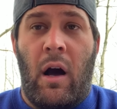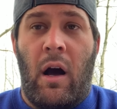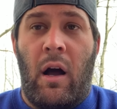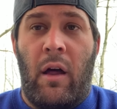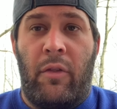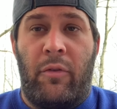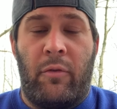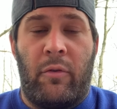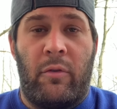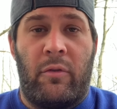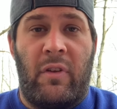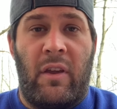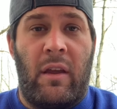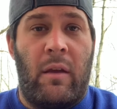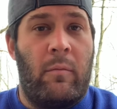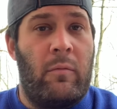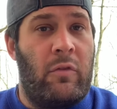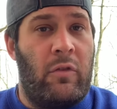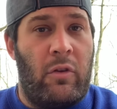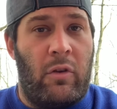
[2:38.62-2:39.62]
through
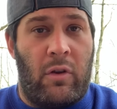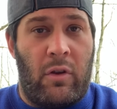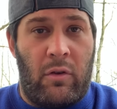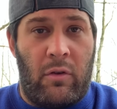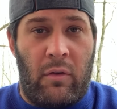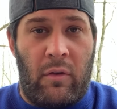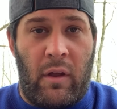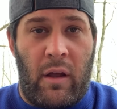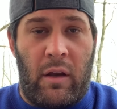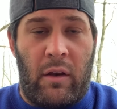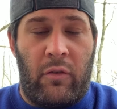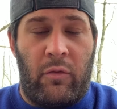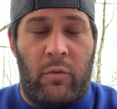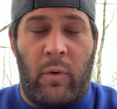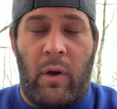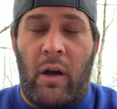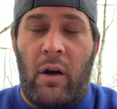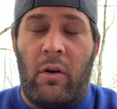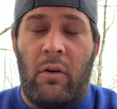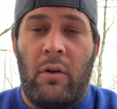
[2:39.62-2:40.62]
Teams, you can do that as
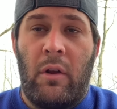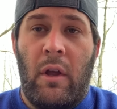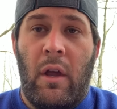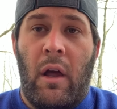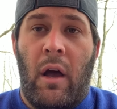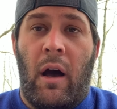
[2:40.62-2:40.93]
well.